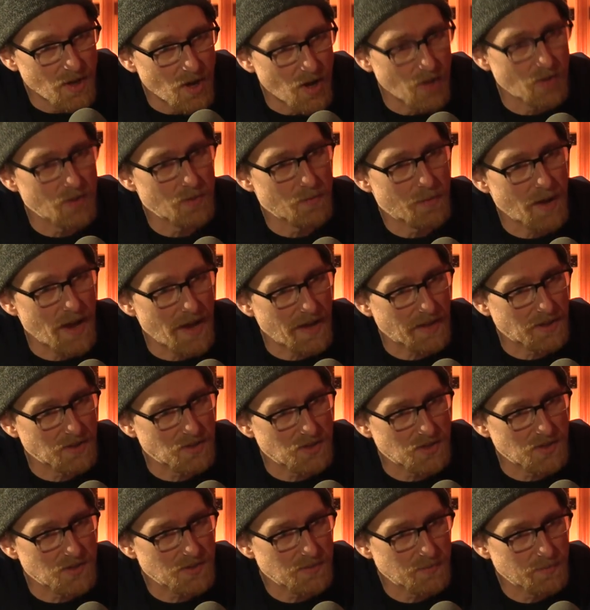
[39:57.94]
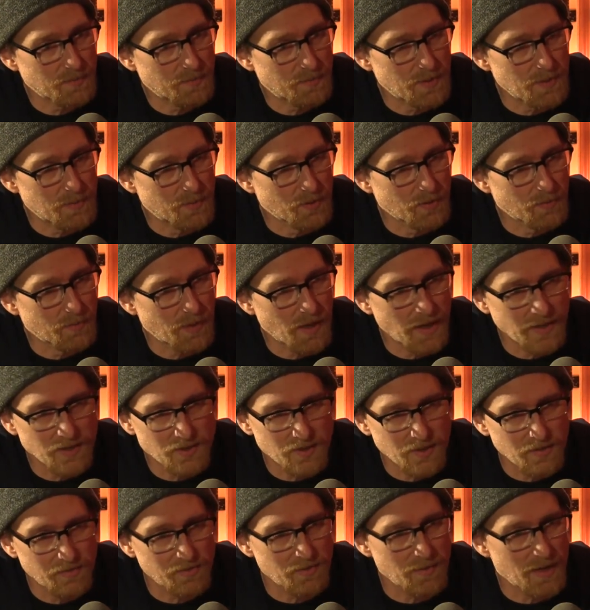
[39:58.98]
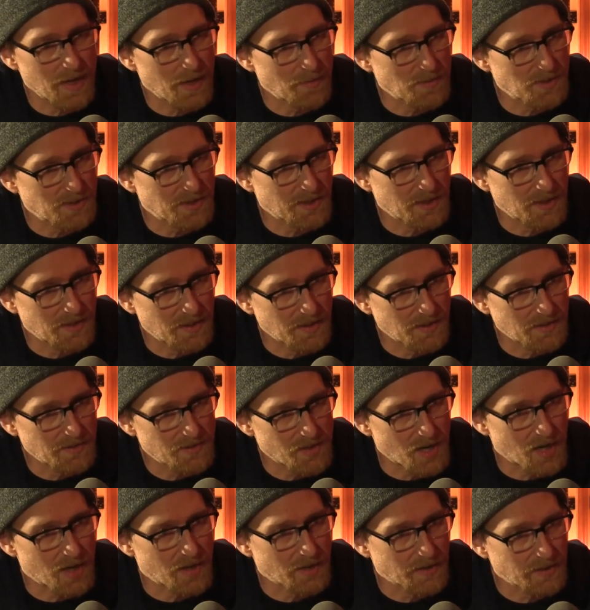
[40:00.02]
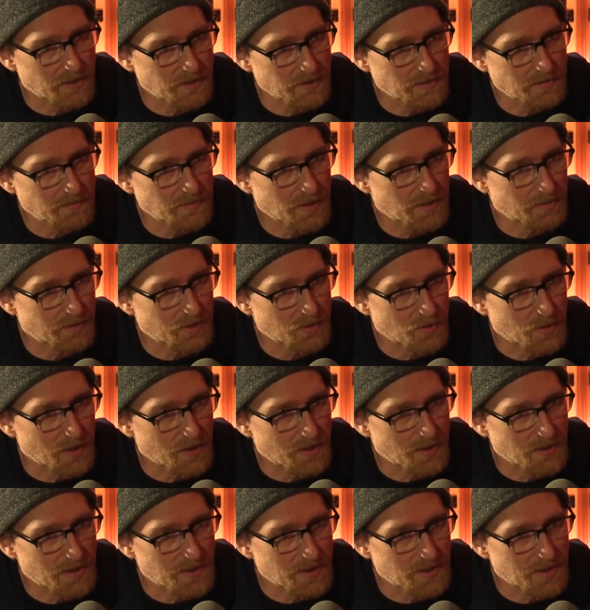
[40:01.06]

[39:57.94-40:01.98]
All the packages, people buy stuff from Amazon, Target, everywhere.